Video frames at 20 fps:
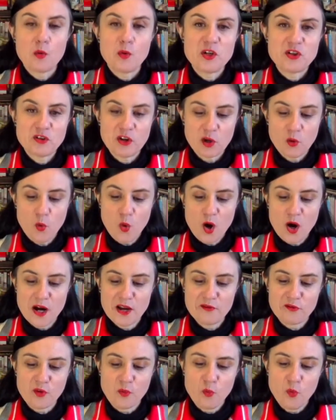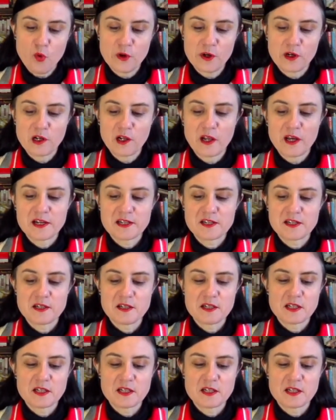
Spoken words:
drink wine from water glasses,